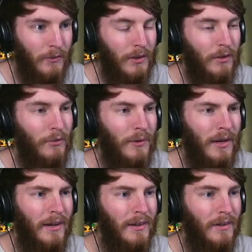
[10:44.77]
What else we
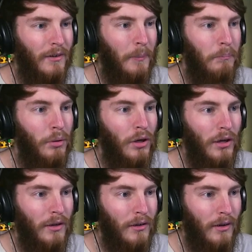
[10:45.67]
got in here? A
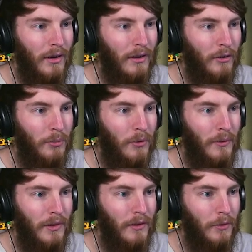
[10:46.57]
book? Alright, let's put it
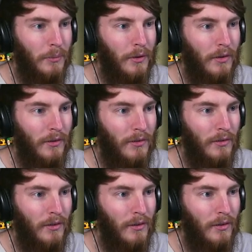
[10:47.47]
with the other
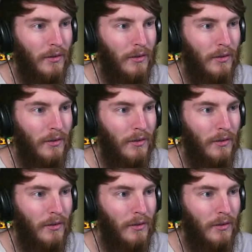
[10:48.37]
books.